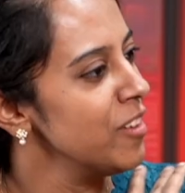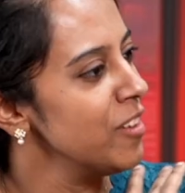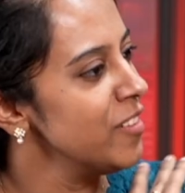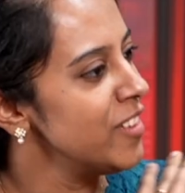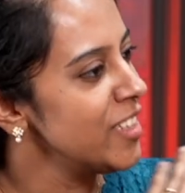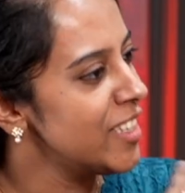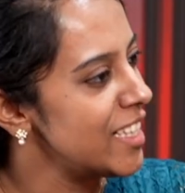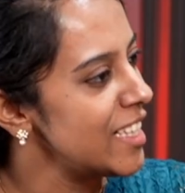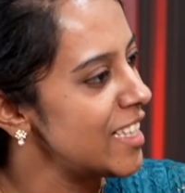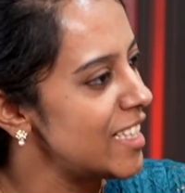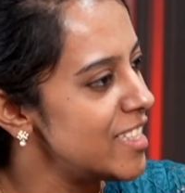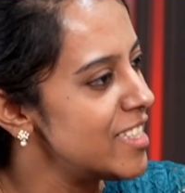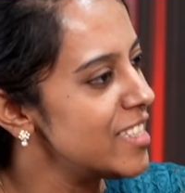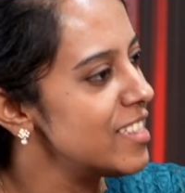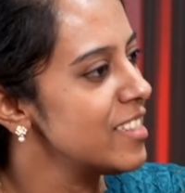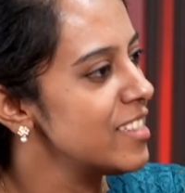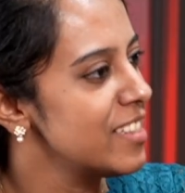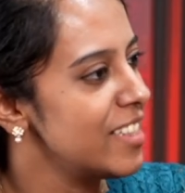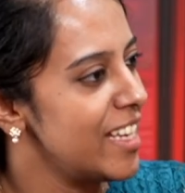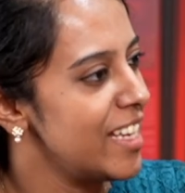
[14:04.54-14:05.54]
of the
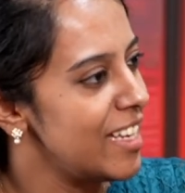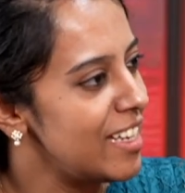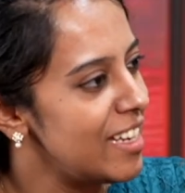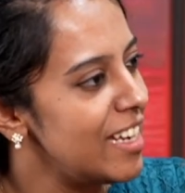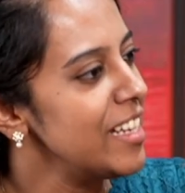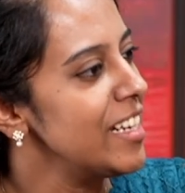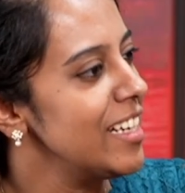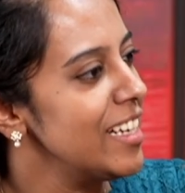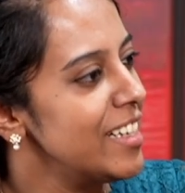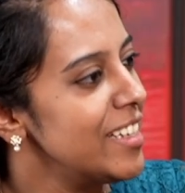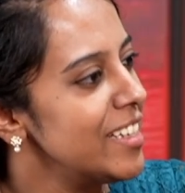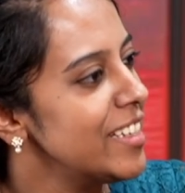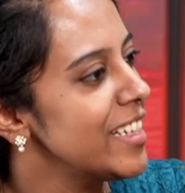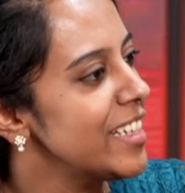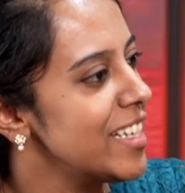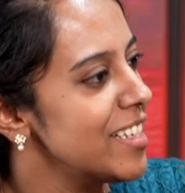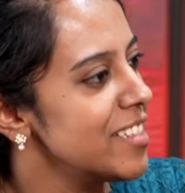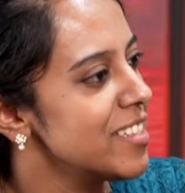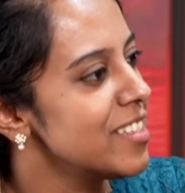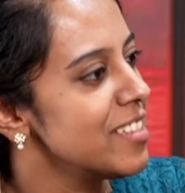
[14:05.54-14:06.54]
craziest AI related
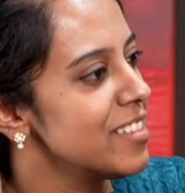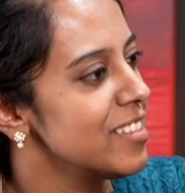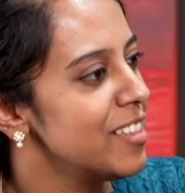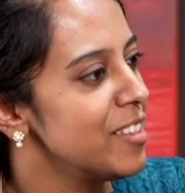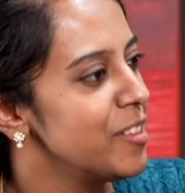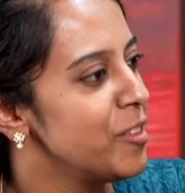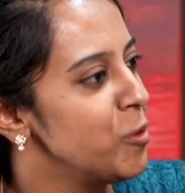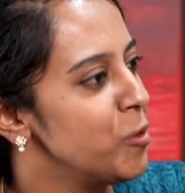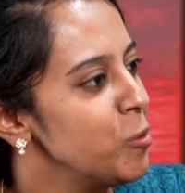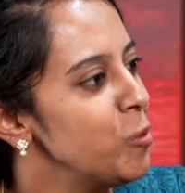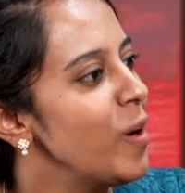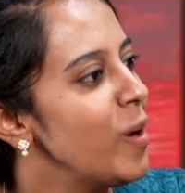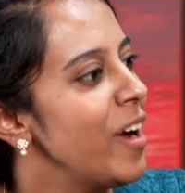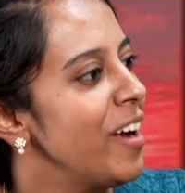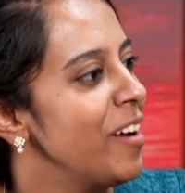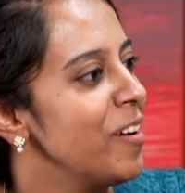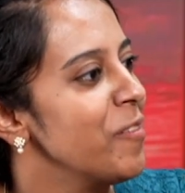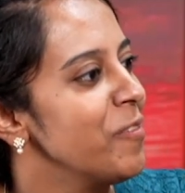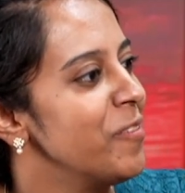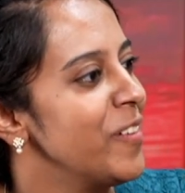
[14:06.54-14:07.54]
cases that you
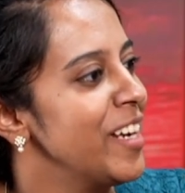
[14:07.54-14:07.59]
have